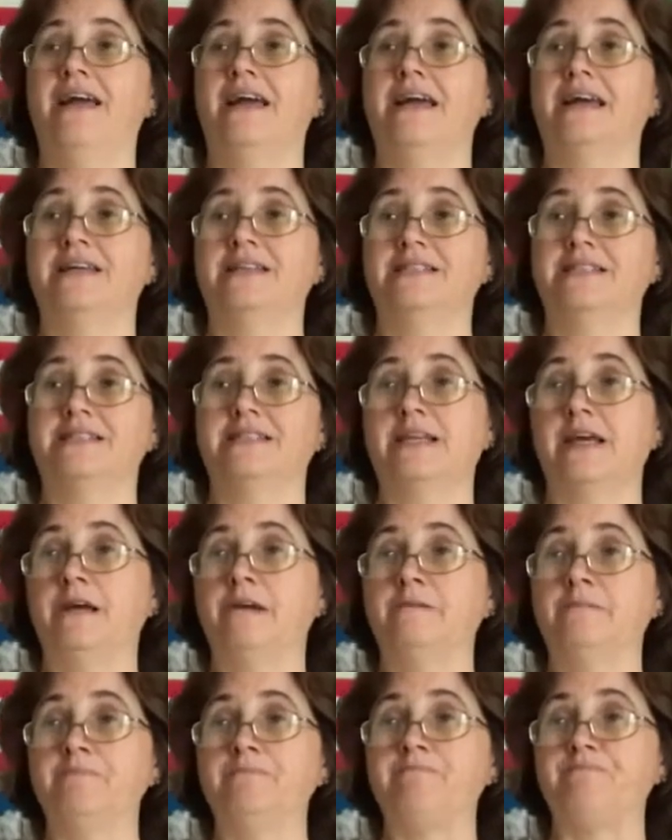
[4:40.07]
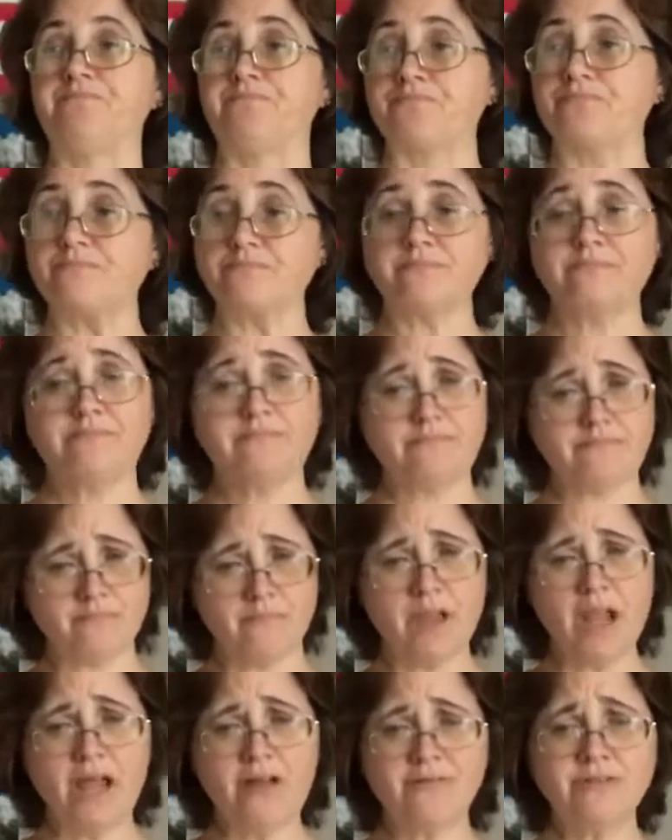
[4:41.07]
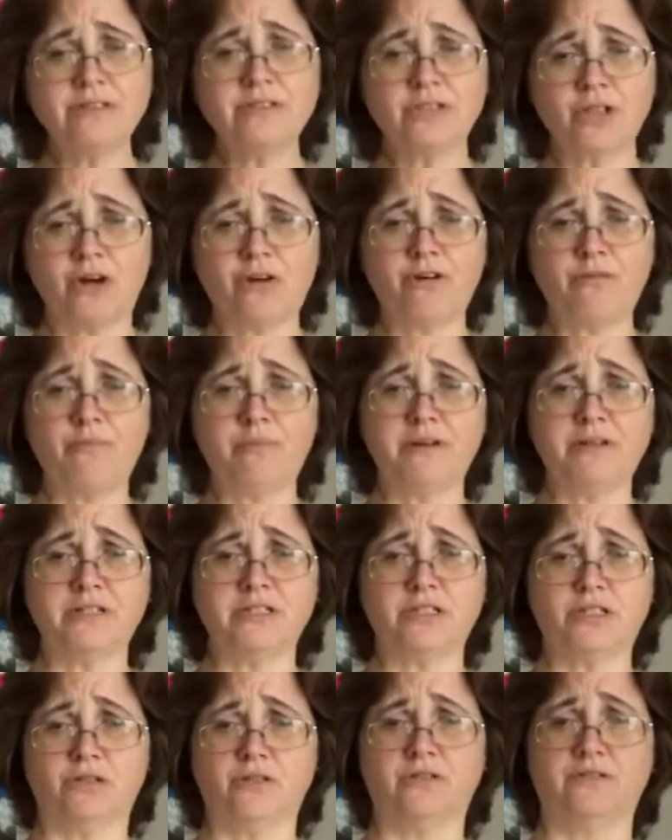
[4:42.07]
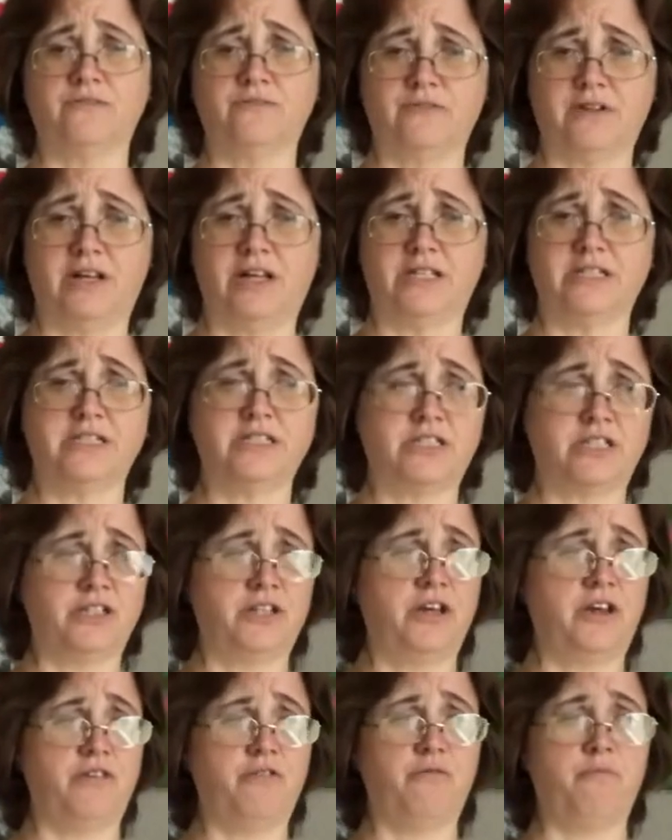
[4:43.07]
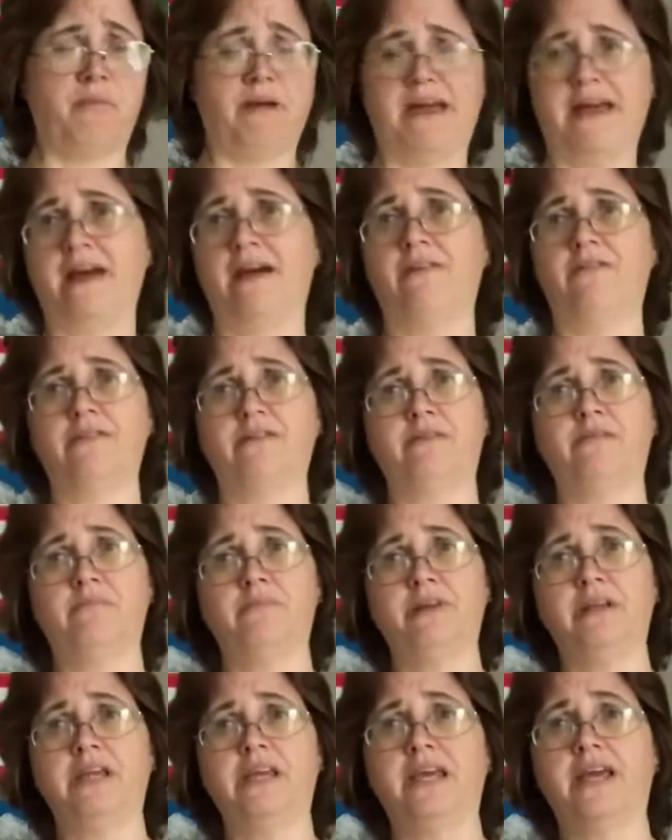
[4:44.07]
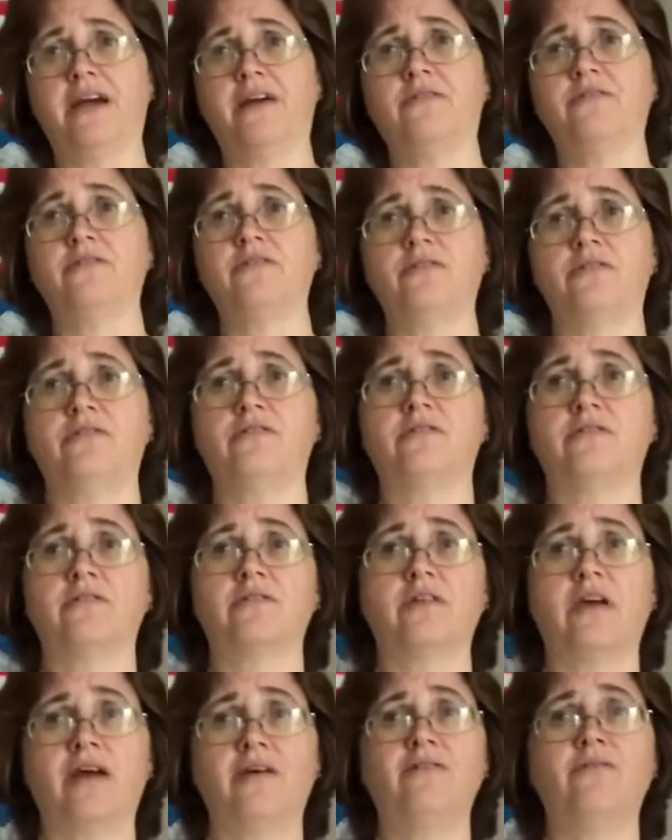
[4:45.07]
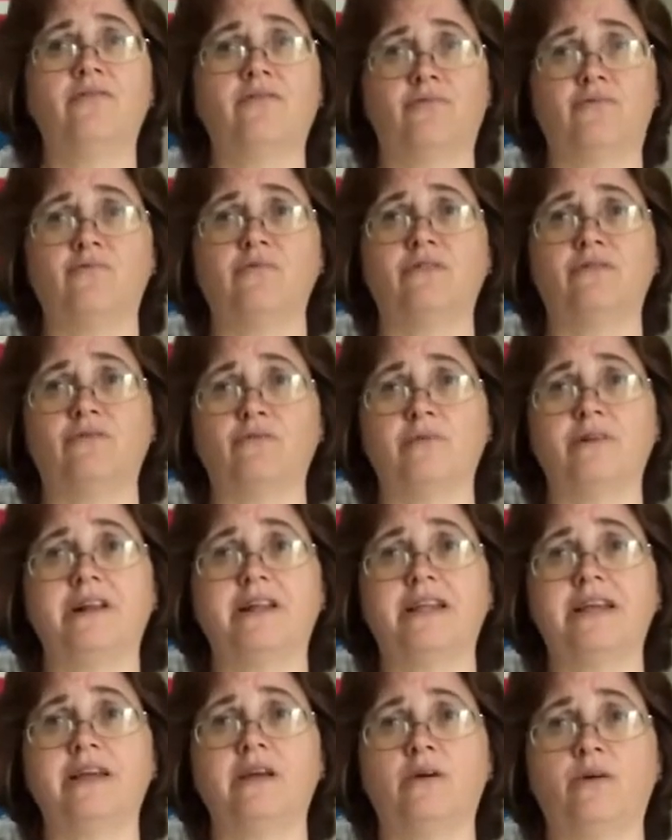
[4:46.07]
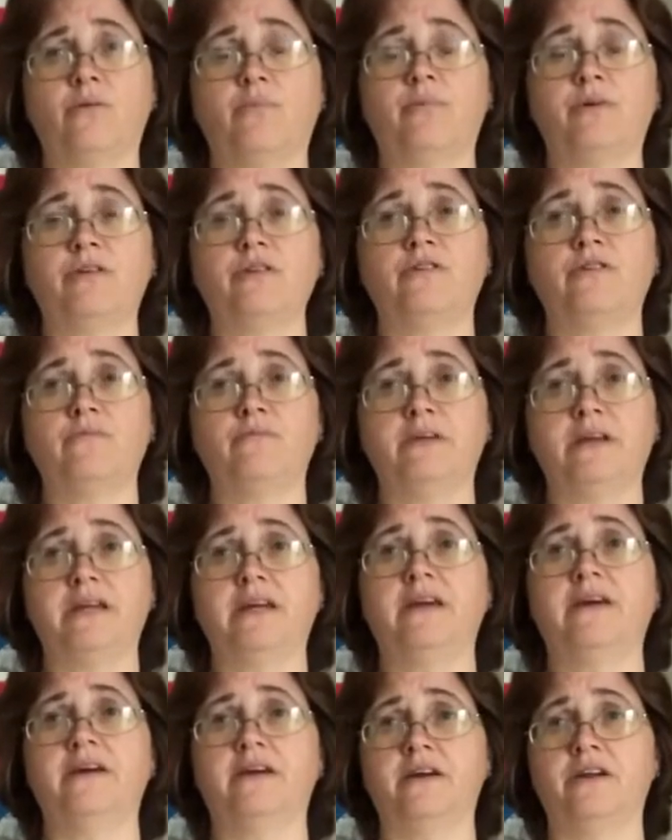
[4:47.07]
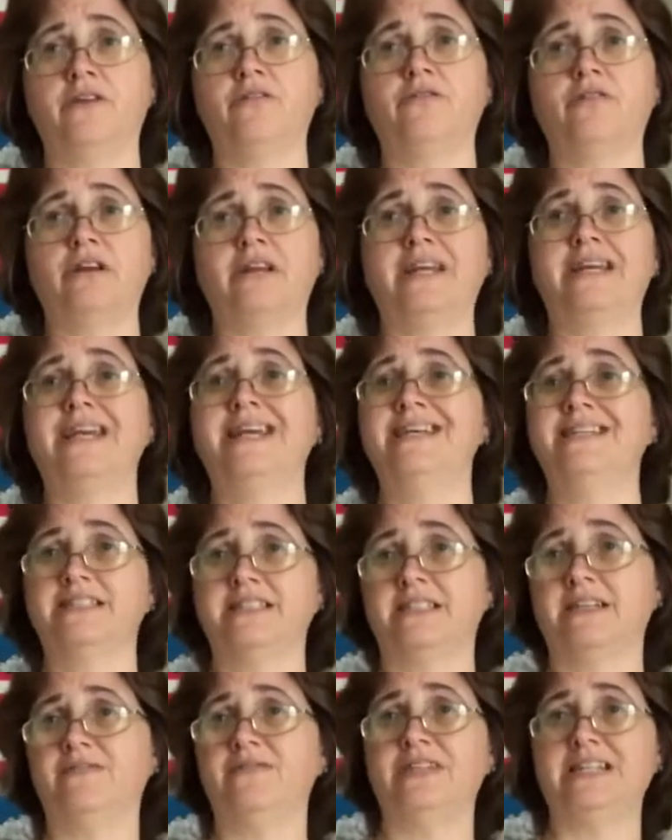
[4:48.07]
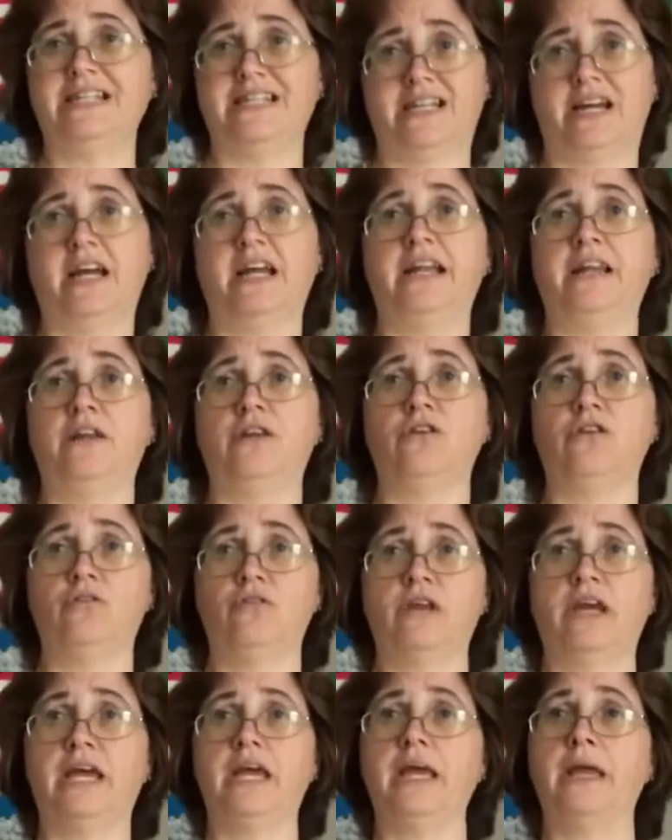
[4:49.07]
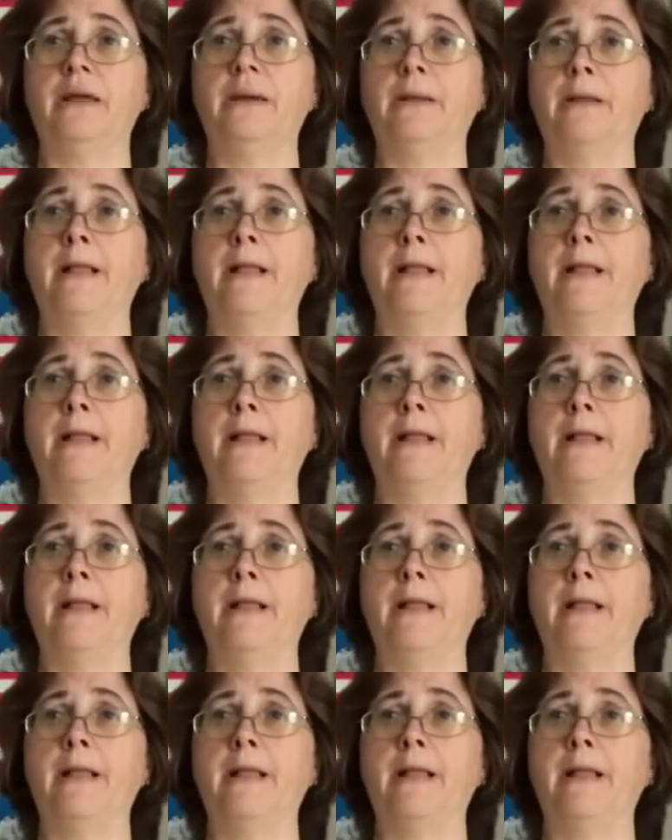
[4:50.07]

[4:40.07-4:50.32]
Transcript: And so I was hoping to have lost another pound and many ounces. I was really hoping to be 179 today.